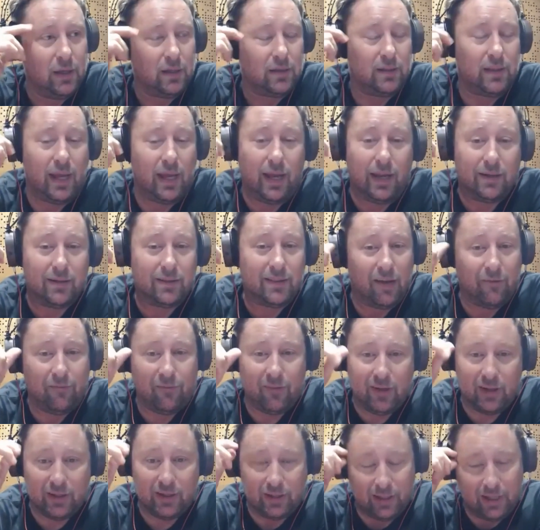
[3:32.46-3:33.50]
Then
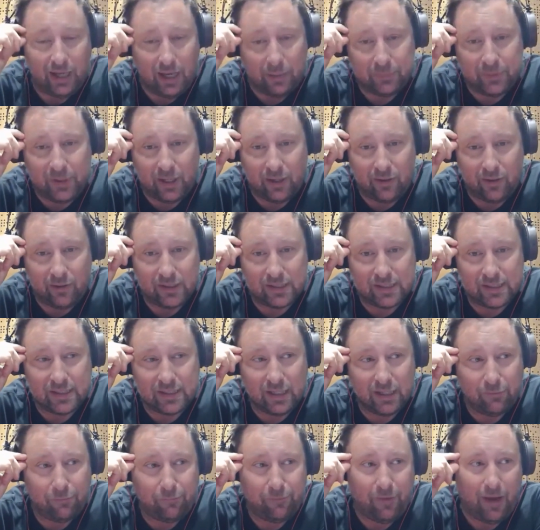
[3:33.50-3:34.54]
definitely up there is
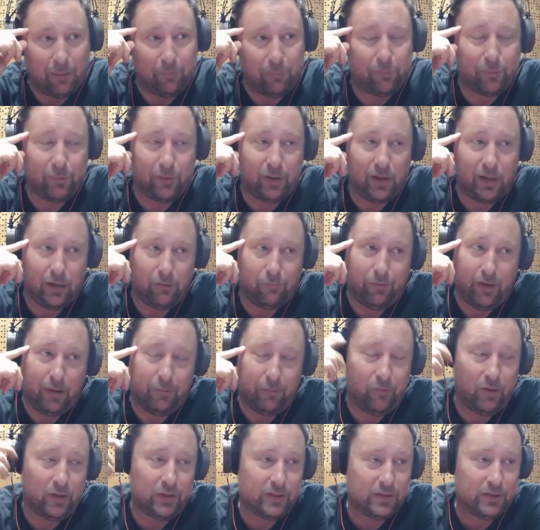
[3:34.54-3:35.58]
the Fab
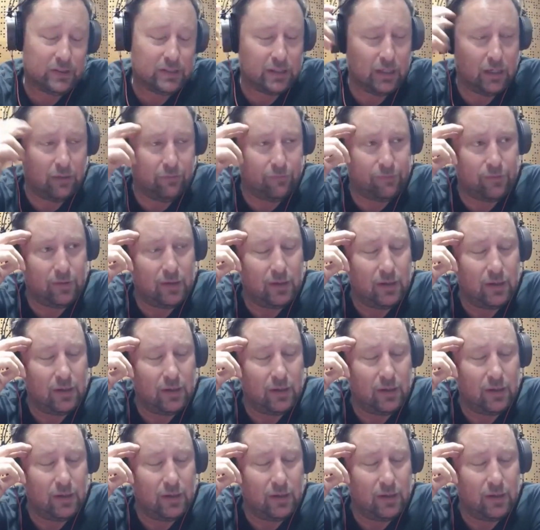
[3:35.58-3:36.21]
filter stuff.